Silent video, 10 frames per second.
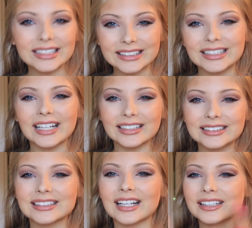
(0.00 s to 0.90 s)

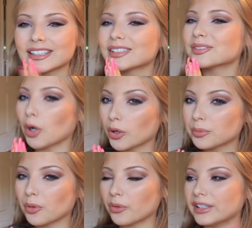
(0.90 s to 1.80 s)
yes, like
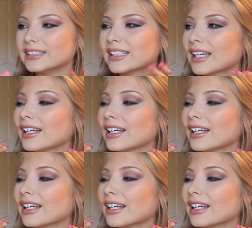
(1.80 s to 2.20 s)
on point.